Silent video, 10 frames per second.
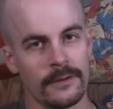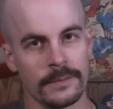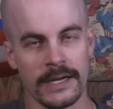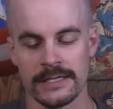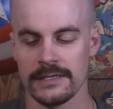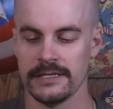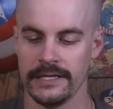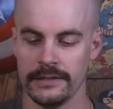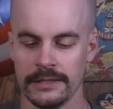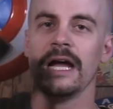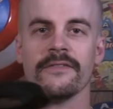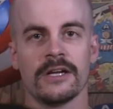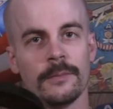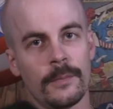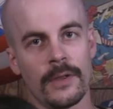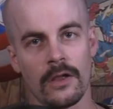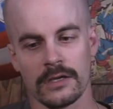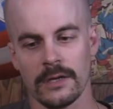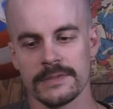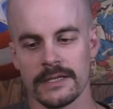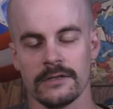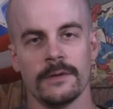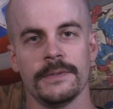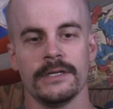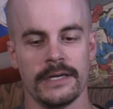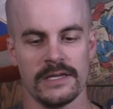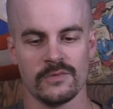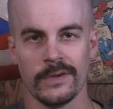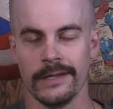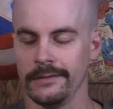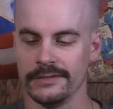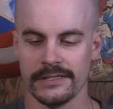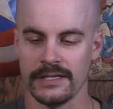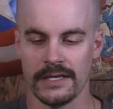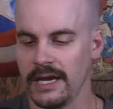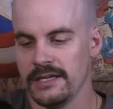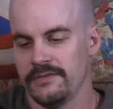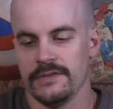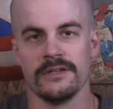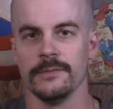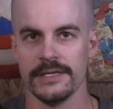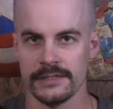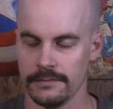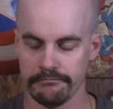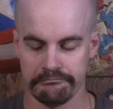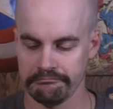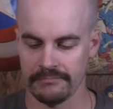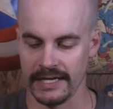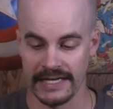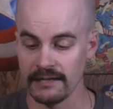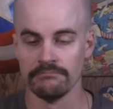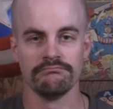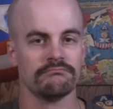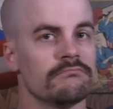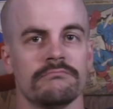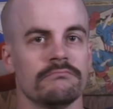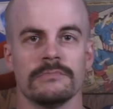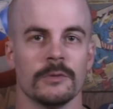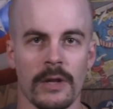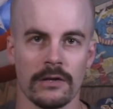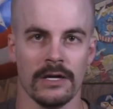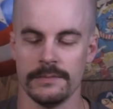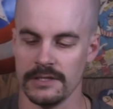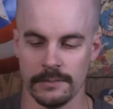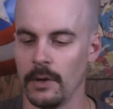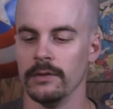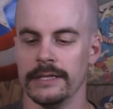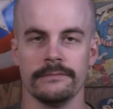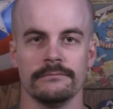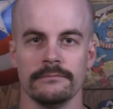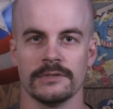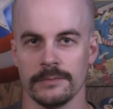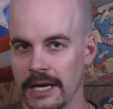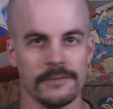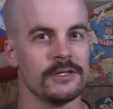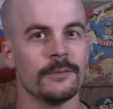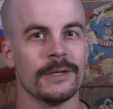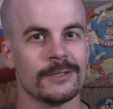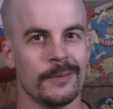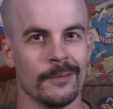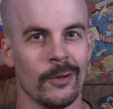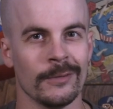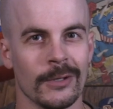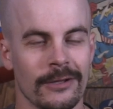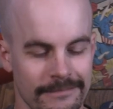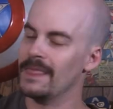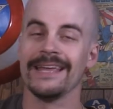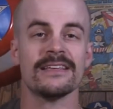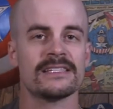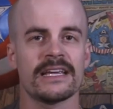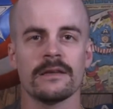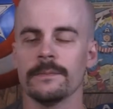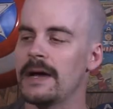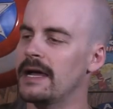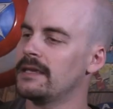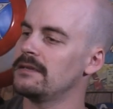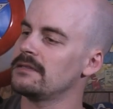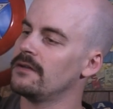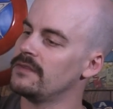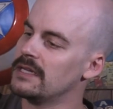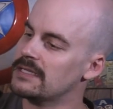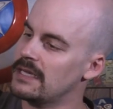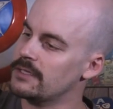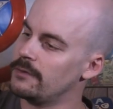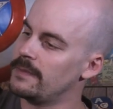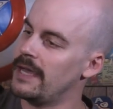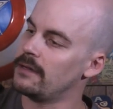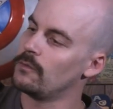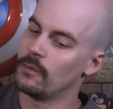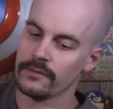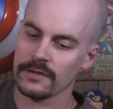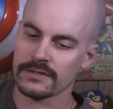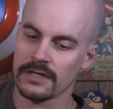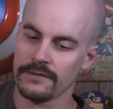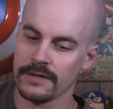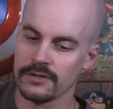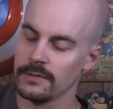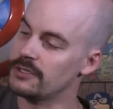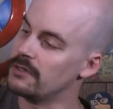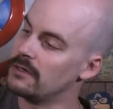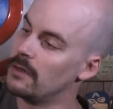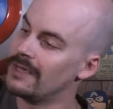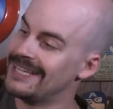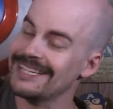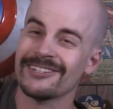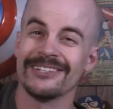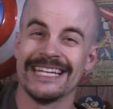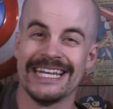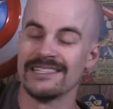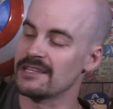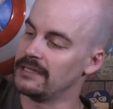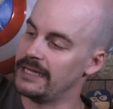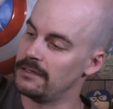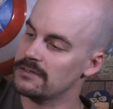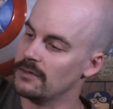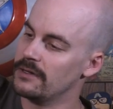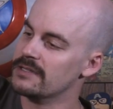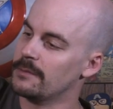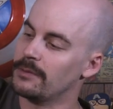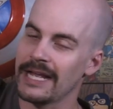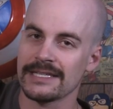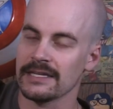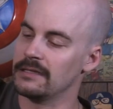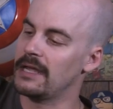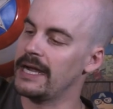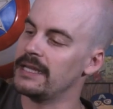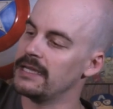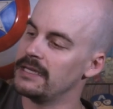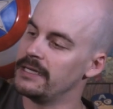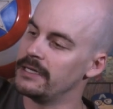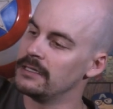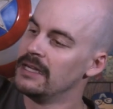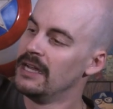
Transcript: Enterprises here. I have a couple ball cups that are up here as well, just in case for some reason I need them. They're ball cups, it's bowling. Sometimes you need a place to put a bowling ball. In the second pocket of the accessory bag, well, first off, I do want you to know it's actually insulated. So there's a plastic lining in here.